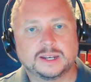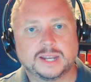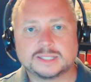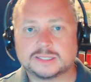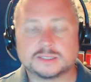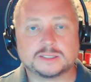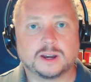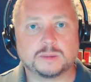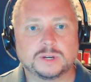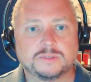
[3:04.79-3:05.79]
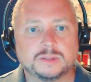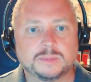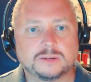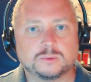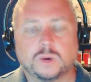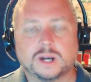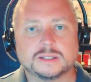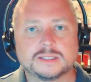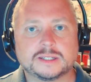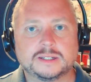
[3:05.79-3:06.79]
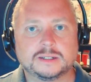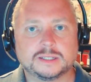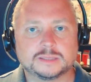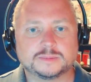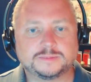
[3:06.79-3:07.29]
Next, let's talk briefly about wireless security.